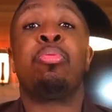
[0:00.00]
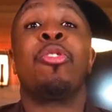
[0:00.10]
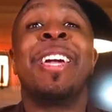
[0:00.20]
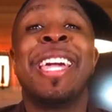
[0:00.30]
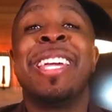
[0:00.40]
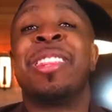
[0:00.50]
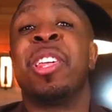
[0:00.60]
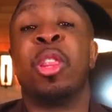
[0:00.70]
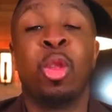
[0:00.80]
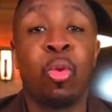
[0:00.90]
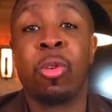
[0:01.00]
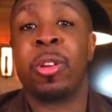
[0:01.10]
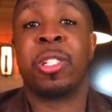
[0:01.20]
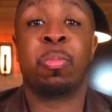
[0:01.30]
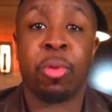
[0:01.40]
pray the
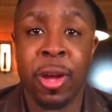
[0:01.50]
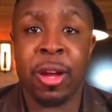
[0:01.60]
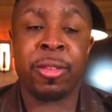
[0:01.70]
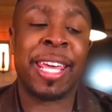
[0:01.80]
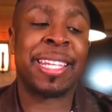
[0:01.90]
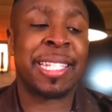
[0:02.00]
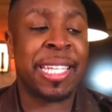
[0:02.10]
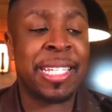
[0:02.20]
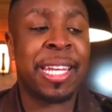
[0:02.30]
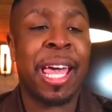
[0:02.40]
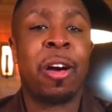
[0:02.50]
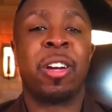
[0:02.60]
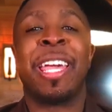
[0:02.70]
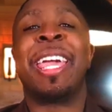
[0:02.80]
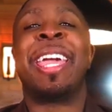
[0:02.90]
Lord's Prayer that is listed
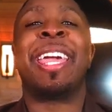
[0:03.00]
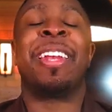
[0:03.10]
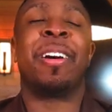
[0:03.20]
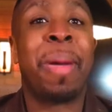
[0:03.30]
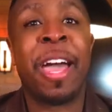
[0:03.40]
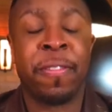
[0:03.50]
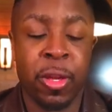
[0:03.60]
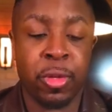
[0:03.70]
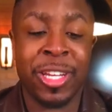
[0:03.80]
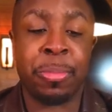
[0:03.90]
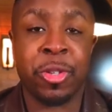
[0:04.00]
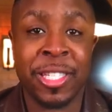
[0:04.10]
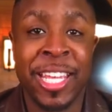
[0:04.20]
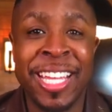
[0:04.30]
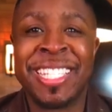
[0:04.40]
out in Matthew chapter
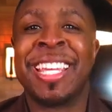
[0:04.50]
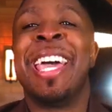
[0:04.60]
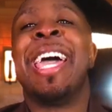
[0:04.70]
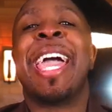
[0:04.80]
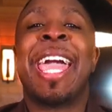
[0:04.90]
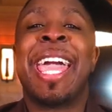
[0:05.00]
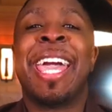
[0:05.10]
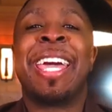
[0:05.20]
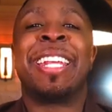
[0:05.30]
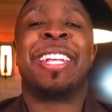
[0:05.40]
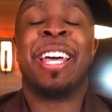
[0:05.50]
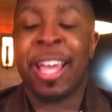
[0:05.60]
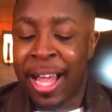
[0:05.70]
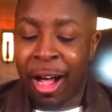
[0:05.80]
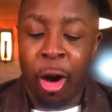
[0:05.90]
6, and
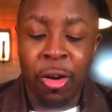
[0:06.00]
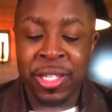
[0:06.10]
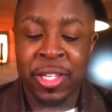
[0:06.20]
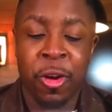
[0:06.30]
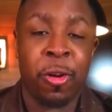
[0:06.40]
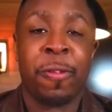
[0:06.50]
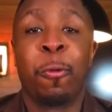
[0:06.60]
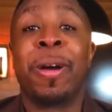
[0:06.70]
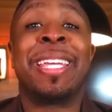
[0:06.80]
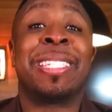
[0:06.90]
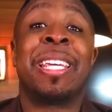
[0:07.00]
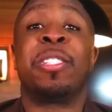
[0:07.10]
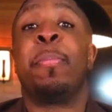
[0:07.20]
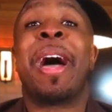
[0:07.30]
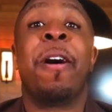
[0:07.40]
also what he
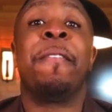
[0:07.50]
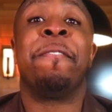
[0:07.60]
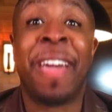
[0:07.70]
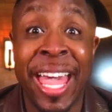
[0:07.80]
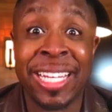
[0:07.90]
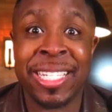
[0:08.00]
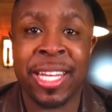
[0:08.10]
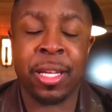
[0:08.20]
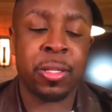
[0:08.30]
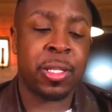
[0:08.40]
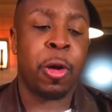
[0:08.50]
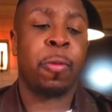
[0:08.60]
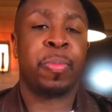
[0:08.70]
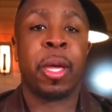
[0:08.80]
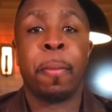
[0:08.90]
says about fasting.
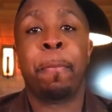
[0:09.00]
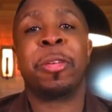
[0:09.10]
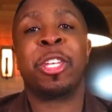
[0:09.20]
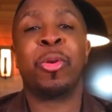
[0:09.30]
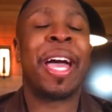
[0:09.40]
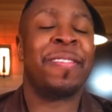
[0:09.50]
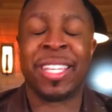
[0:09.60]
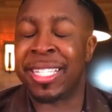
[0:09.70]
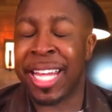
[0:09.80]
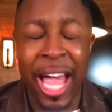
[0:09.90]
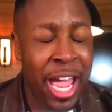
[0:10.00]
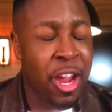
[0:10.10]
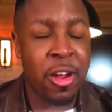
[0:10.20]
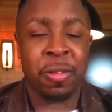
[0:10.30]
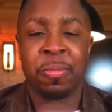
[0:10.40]
So you have an
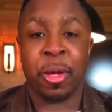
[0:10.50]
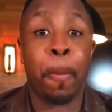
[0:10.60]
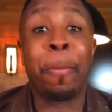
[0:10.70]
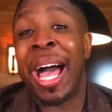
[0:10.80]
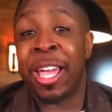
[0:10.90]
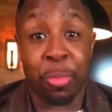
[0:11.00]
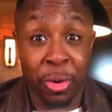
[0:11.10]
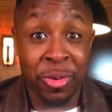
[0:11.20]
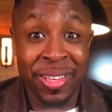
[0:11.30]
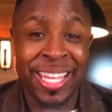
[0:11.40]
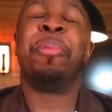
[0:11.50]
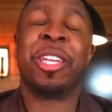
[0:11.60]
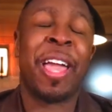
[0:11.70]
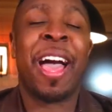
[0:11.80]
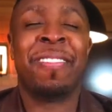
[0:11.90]
entire Bible,
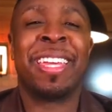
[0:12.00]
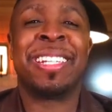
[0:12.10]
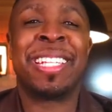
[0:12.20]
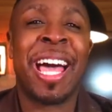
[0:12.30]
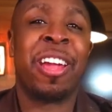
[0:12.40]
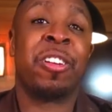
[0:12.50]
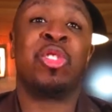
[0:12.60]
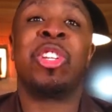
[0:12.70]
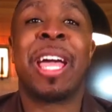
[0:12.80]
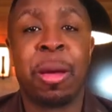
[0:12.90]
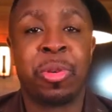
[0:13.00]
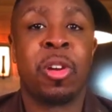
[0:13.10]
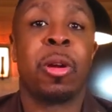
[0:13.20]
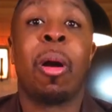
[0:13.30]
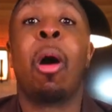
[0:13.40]
but you have an entire
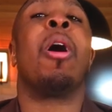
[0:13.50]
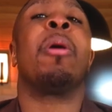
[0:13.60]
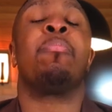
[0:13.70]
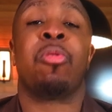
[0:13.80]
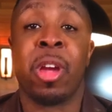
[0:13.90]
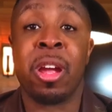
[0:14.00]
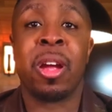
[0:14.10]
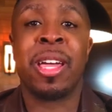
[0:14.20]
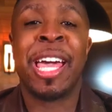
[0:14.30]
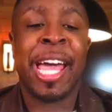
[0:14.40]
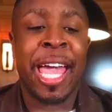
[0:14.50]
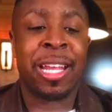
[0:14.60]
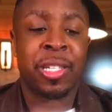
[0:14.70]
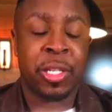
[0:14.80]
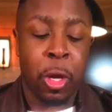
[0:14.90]
chapter on prayer.
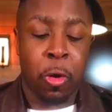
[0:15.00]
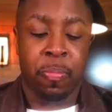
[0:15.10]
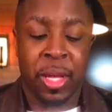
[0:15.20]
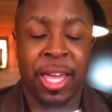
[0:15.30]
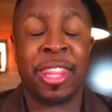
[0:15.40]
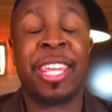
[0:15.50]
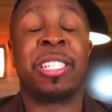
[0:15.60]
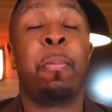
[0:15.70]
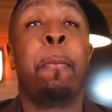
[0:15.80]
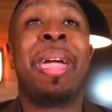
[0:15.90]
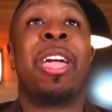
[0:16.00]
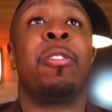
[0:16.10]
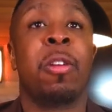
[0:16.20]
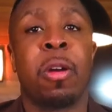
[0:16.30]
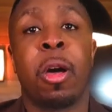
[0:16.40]
And so this
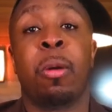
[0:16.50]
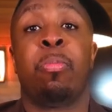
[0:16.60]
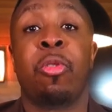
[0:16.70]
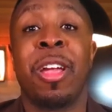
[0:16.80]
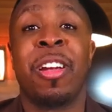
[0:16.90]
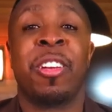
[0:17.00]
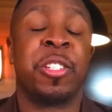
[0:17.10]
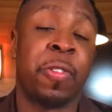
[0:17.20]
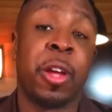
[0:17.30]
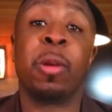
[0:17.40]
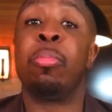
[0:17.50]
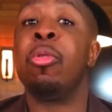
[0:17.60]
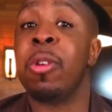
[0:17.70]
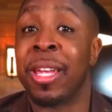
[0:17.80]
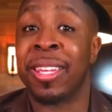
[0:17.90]
manner of prayer is very
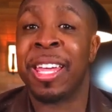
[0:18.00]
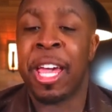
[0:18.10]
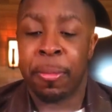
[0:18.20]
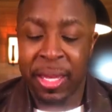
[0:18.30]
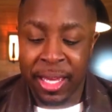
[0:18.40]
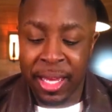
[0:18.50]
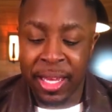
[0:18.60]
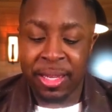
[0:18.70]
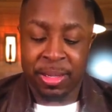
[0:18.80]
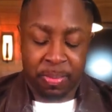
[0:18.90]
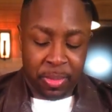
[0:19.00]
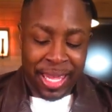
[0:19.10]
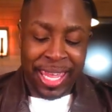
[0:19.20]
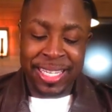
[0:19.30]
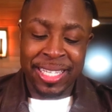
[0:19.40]
important because
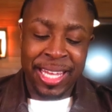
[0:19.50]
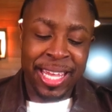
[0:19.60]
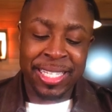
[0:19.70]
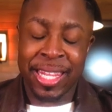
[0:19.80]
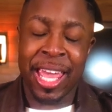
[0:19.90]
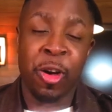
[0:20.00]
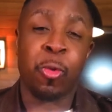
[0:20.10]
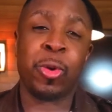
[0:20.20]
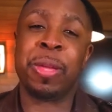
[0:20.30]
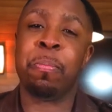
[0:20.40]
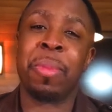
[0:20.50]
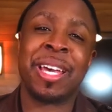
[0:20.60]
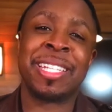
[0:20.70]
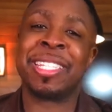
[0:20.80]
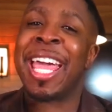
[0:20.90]
it says that we
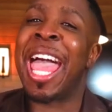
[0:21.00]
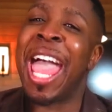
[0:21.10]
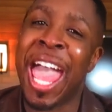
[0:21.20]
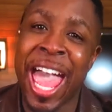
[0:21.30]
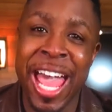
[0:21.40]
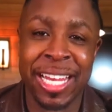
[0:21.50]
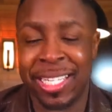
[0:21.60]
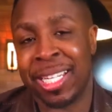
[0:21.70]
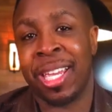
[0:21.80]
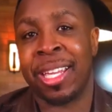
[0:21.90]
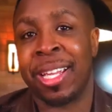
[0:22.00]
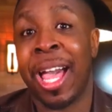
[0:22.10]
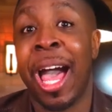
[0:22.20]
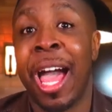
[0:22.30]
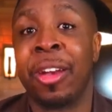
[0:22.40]
must ask
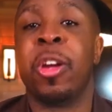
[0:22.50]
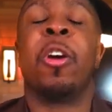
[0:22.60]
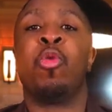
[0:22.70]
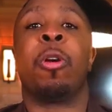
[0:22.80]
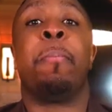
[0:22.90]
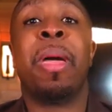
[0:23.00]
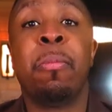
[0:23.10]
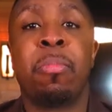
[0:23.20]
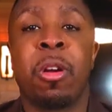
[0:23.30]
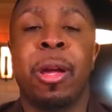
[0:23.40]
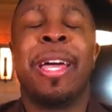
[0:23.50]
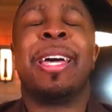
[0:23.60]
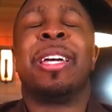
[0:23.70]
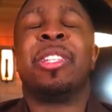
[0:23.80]
God. Remember,